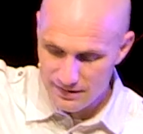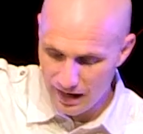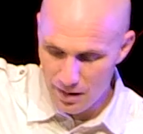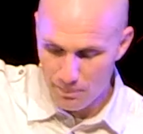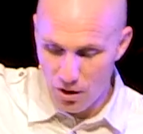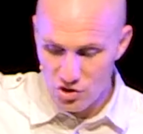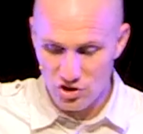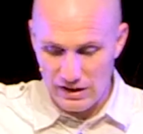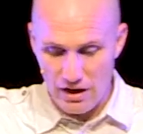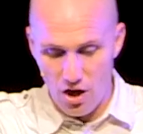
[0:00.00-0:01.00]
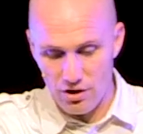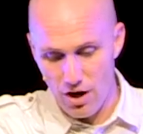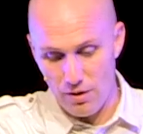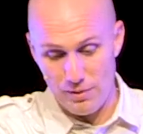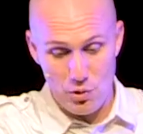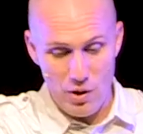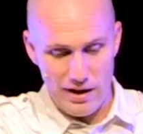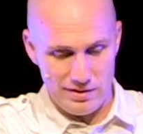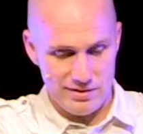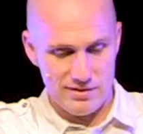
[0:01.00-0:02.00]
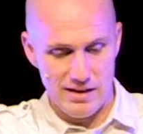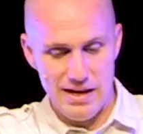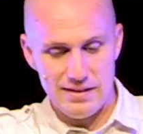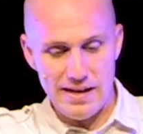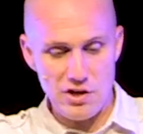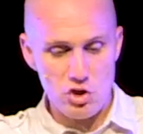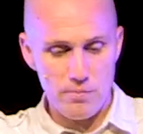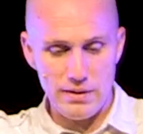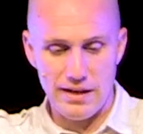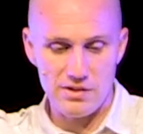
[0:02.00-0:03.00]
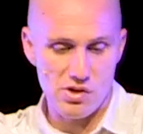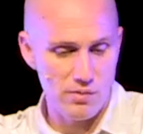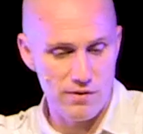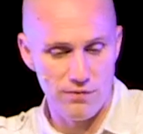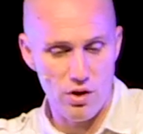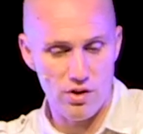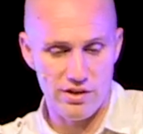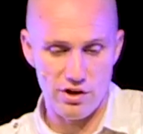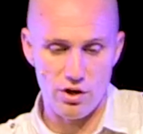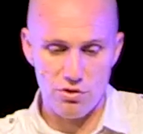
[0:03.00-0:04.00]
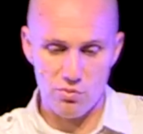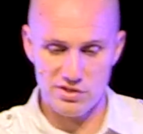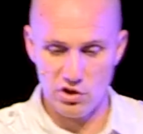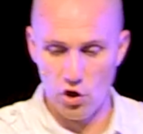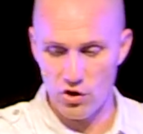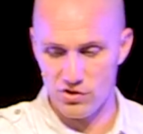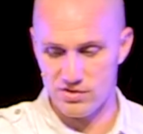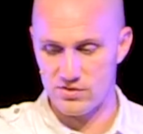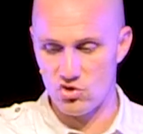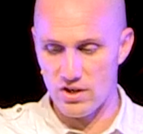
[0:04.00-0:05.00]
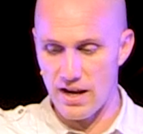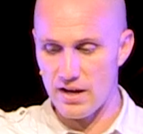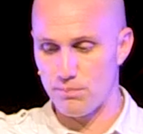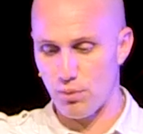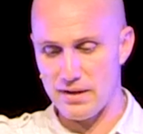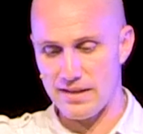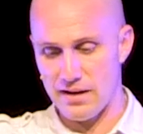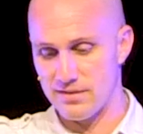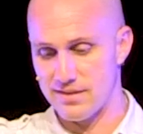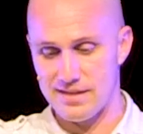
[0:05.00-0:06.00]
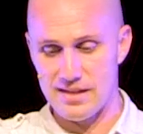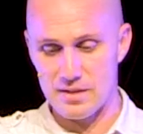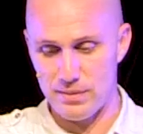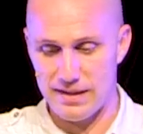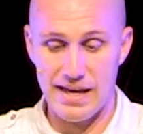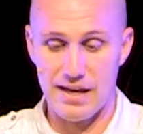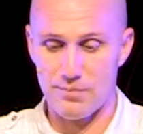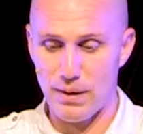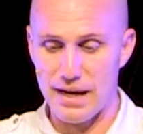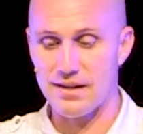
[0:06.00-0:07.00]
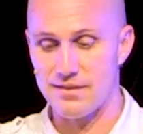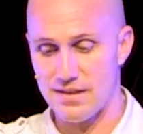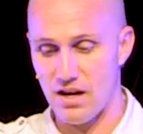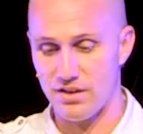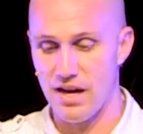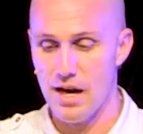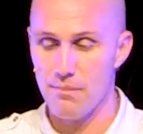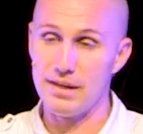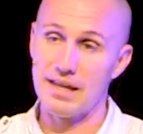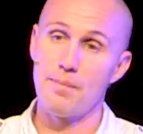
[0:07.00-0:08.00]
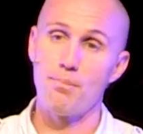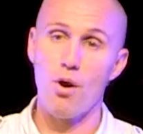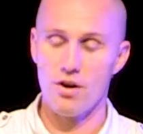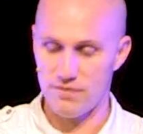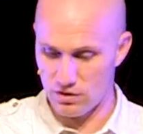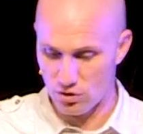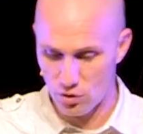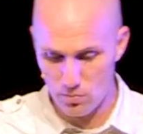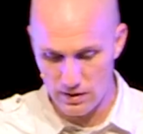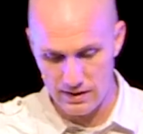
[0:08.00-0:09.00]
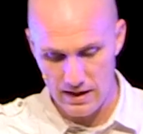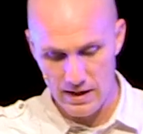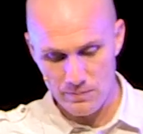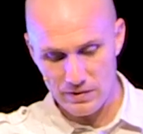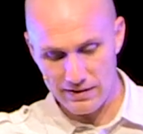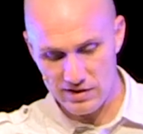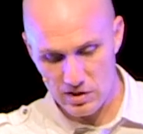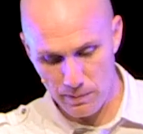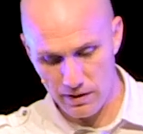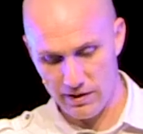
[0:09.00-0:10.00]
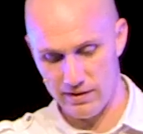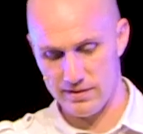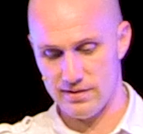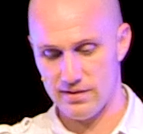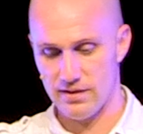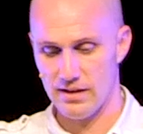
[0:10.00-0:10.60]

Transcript: God partially honored our request. Nature began to revolt. The earth was cursed. Genetic breakdown and disease began. Pain and death became part of the human experience.